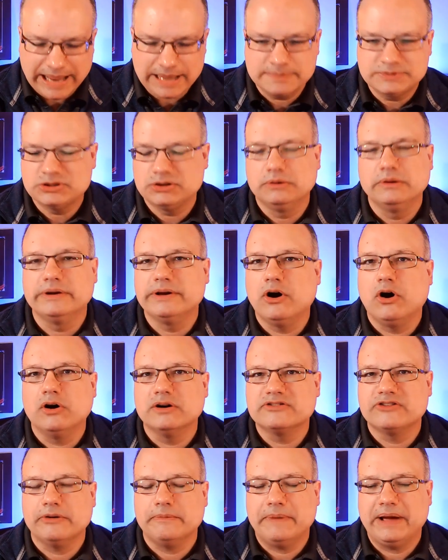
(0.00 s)
Absolutely
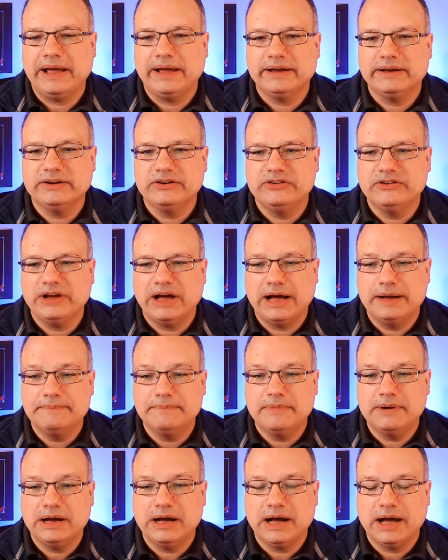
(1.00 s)
awesome. And
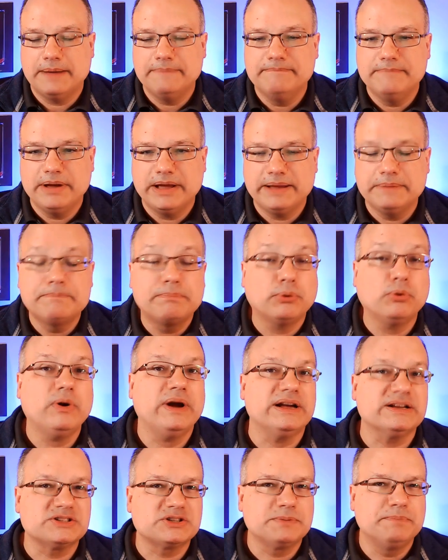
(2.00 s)
I'm
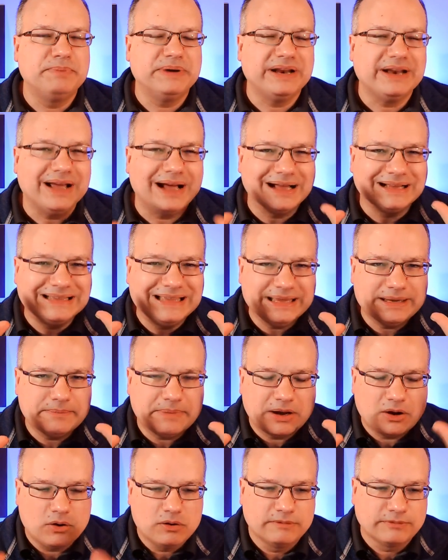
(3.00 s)
impressed. But
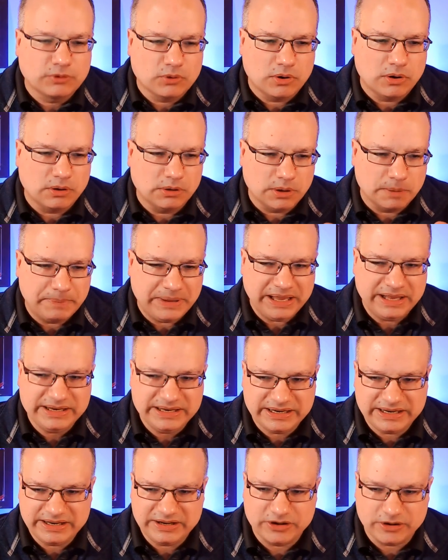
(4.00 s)
again, my overall
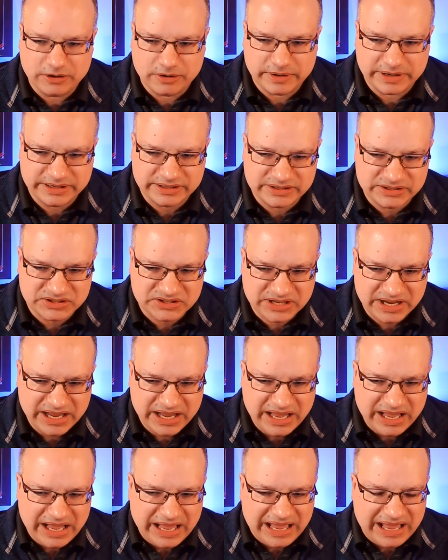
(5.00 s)
opinion here is
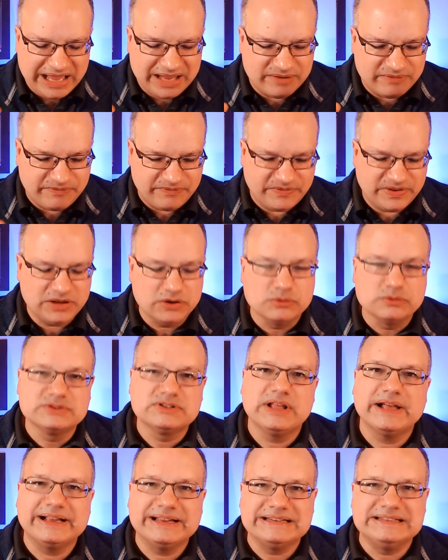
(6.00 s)
it
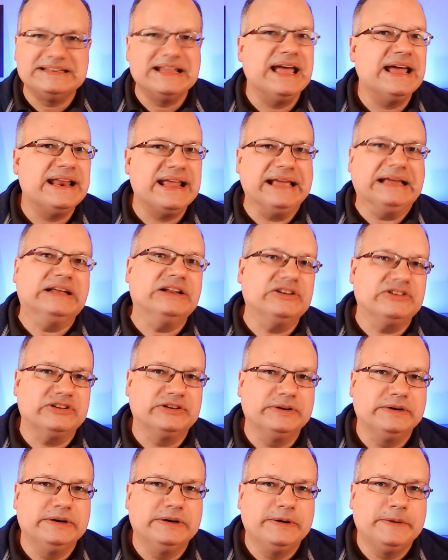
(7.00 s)
feels like a dead
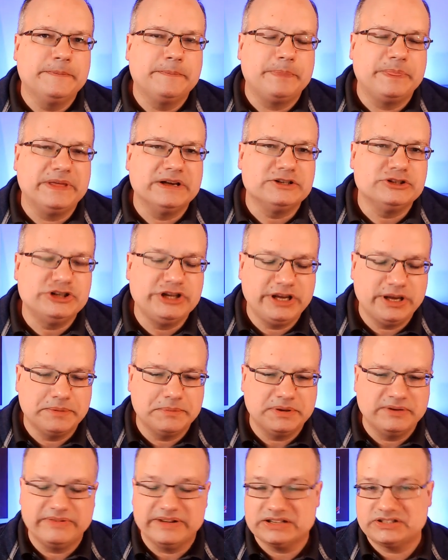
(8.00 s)
end that
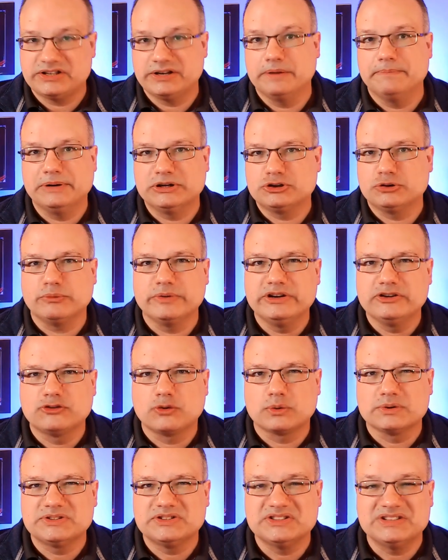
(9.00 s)
GM invested a bunch of
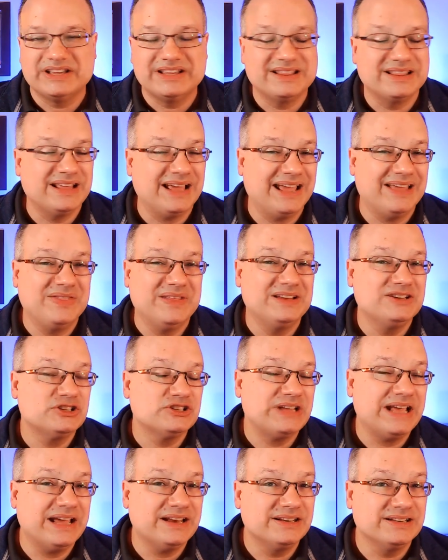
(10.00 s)
resources in and then just